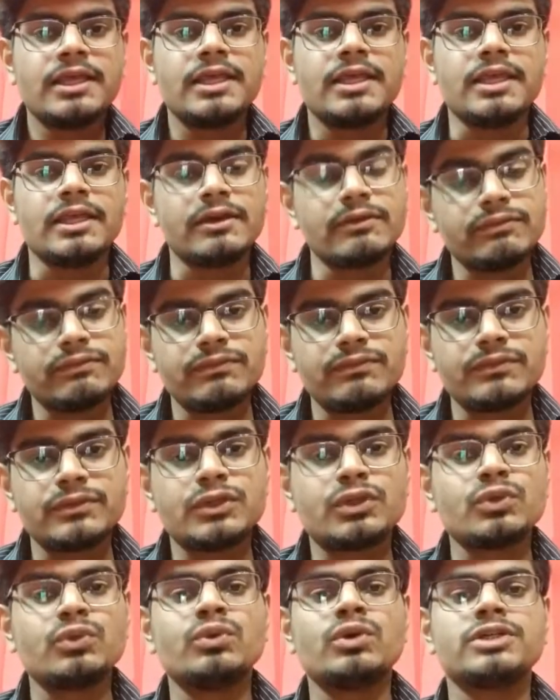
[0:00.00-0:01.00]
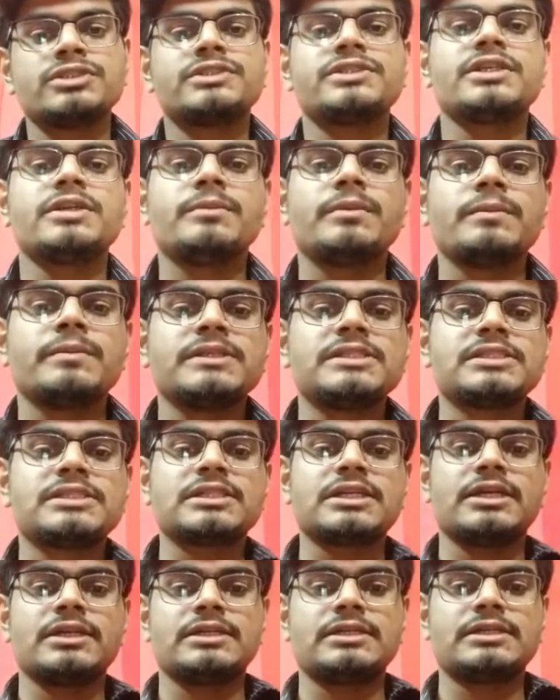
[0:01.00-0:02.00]
If 2 or 3 people
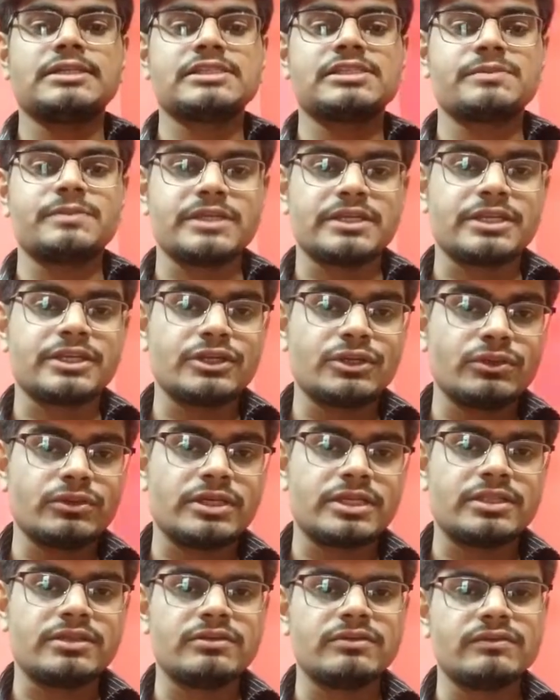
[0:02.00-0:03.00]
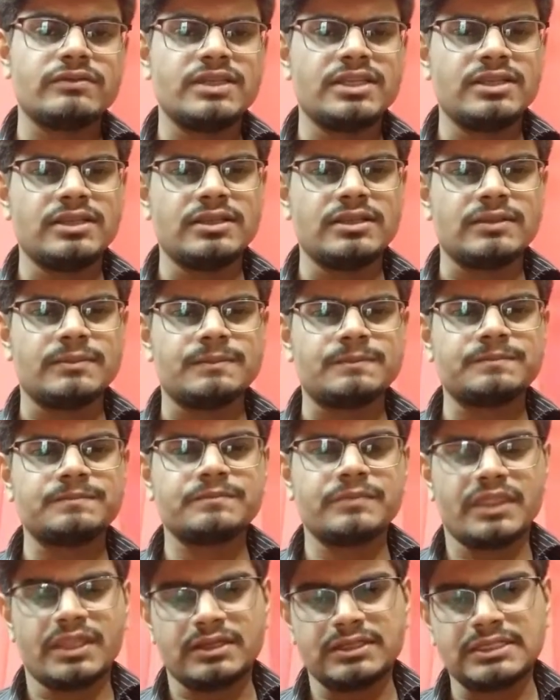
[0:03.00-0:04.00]
start speaking together, we'll
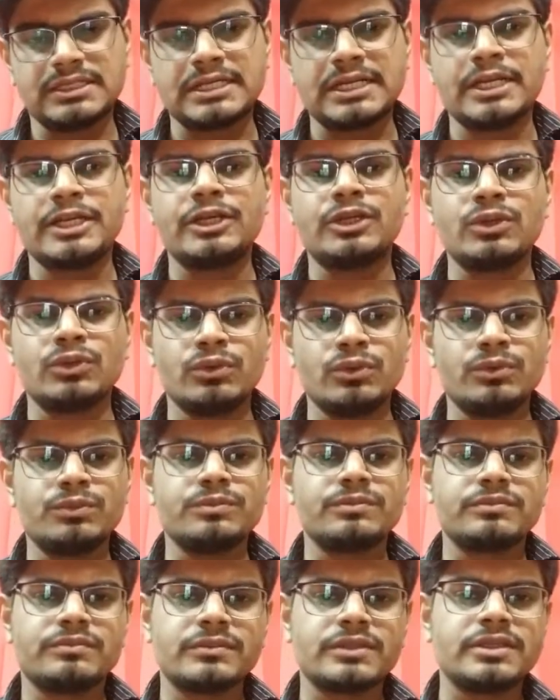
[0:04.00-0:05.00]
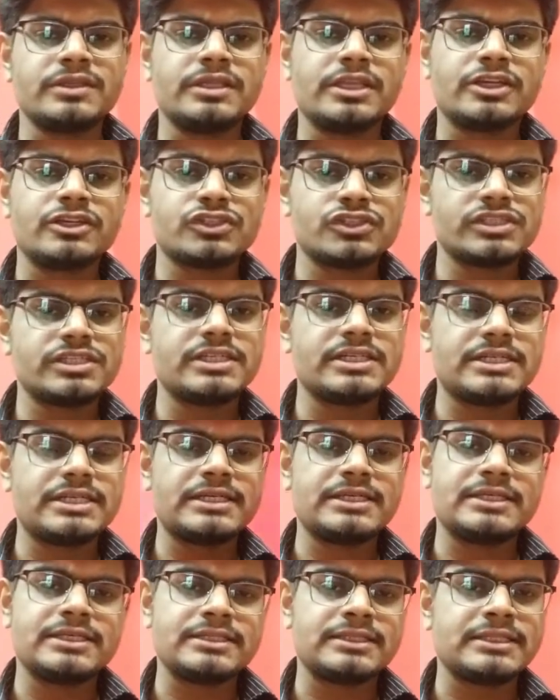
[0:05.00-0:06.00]
try to negotiate
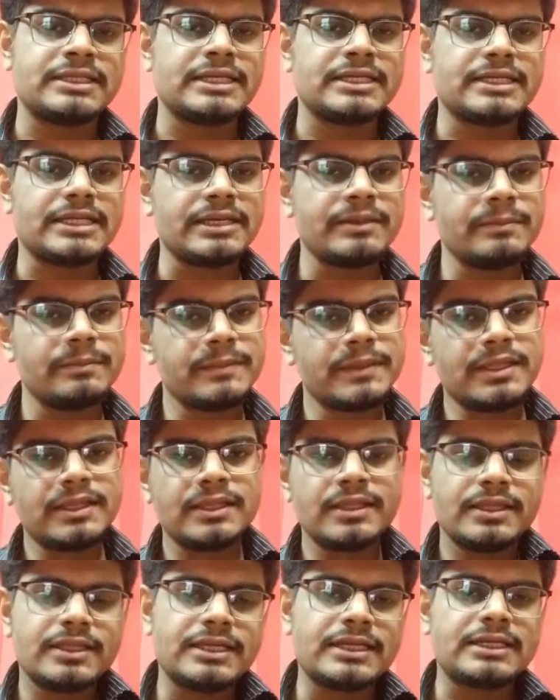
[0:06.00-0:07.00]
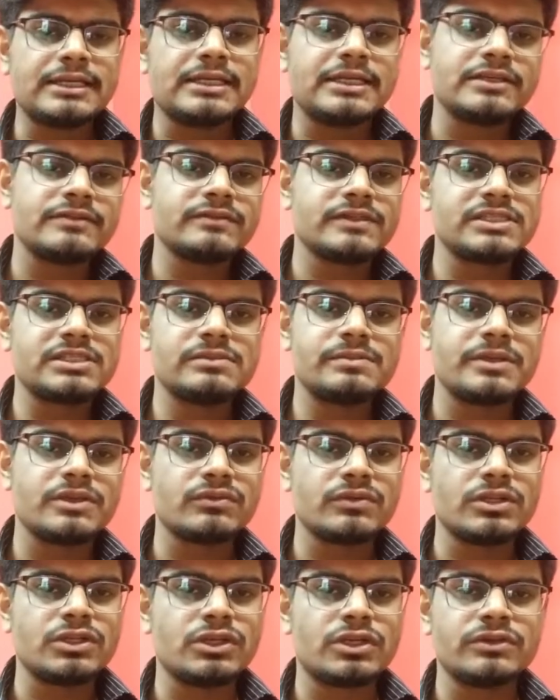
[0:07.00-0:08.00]
at that time and let one speak.
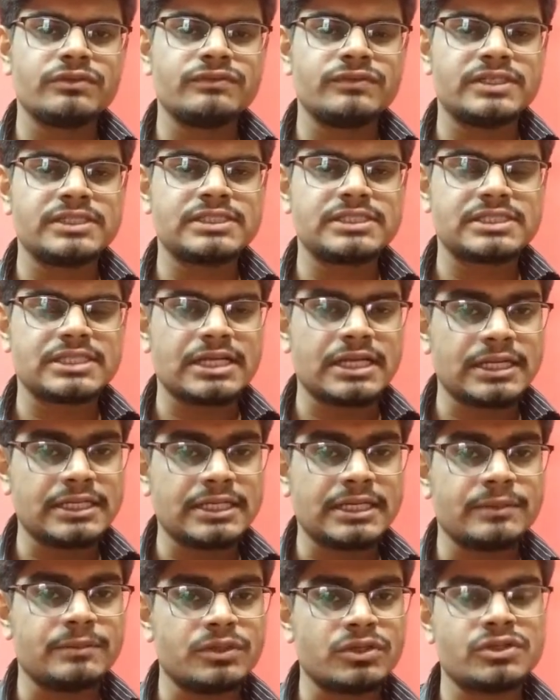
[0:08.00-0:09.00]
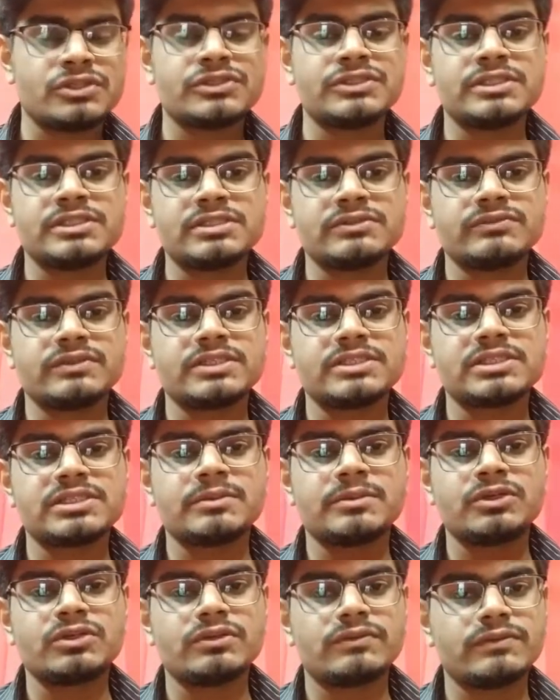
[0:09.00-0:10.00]
Will not waste our time, because there's a fixed
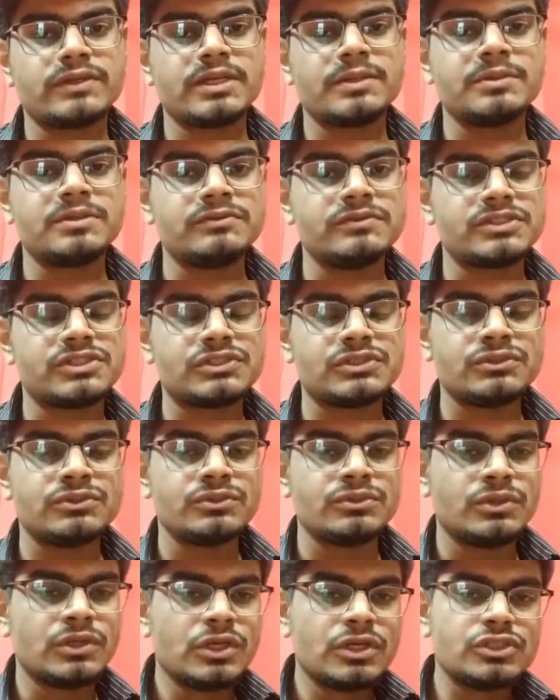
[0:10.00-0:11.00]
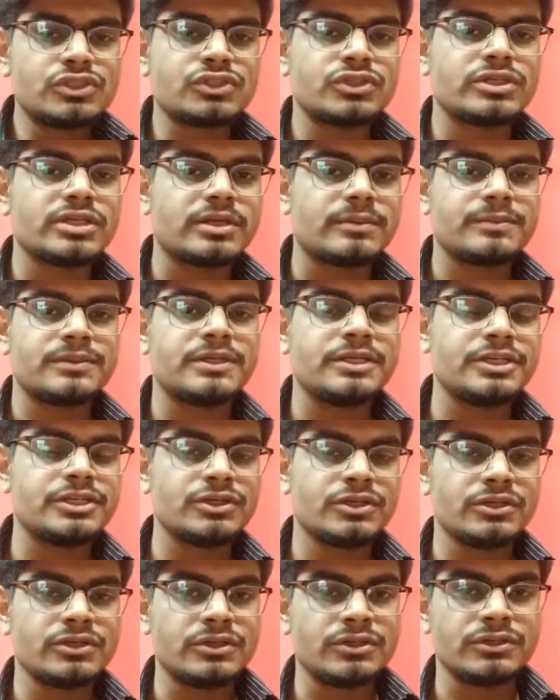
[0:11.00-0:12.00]
amount of time in which you should complete
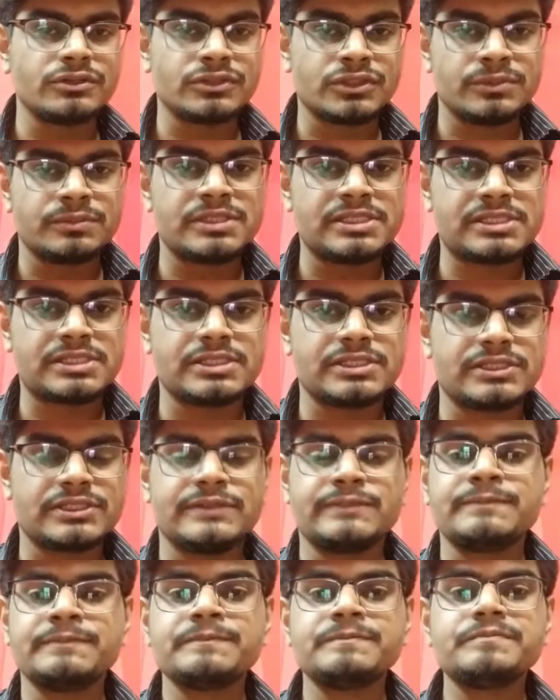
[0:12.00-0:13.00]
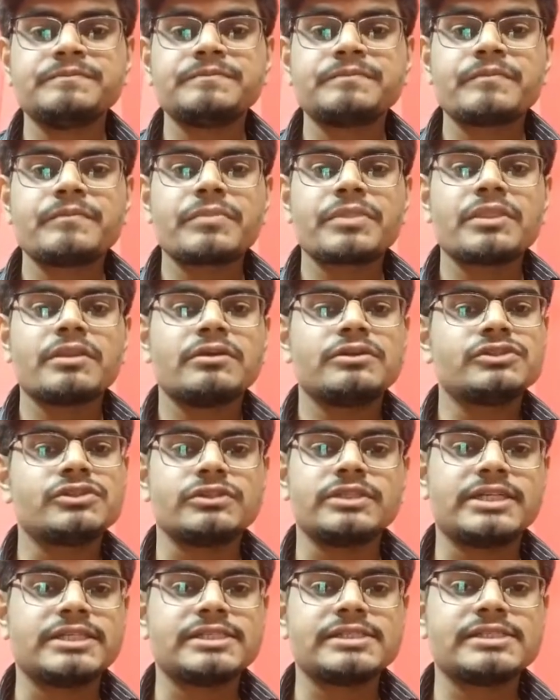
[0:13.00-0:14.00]
your group discussion. So
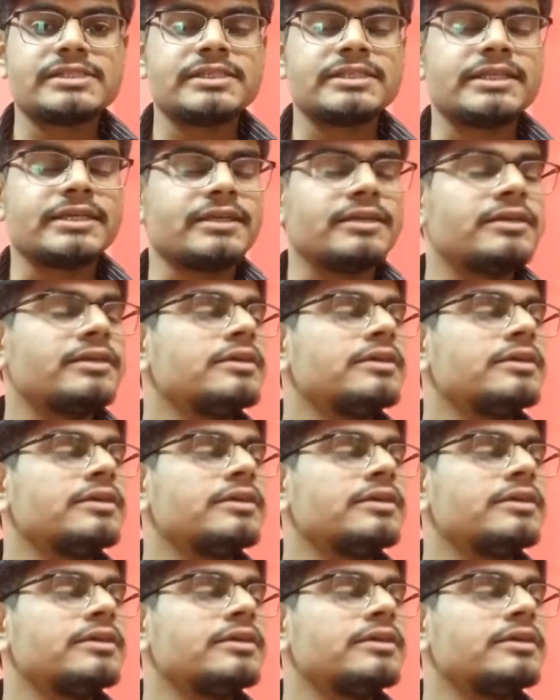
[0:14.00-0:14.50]
that is the thing.